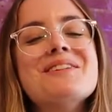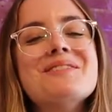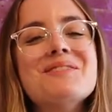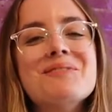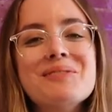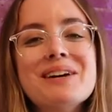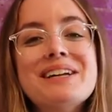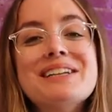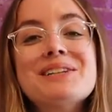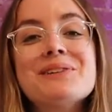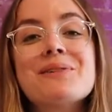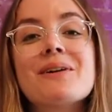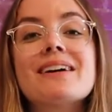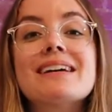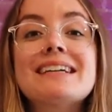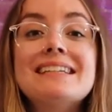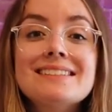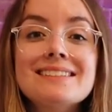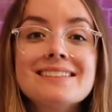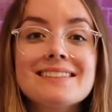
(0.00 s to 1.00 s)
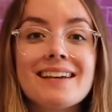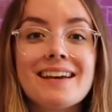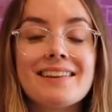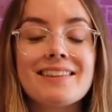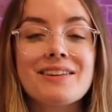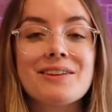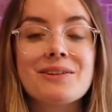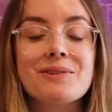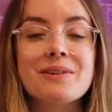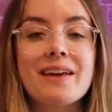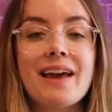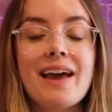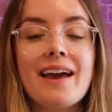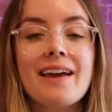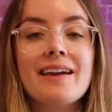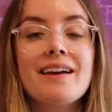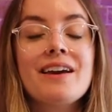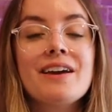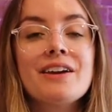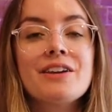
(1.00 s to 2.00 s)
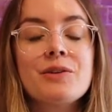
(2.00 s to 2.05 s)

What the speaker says: When you are inside the UK,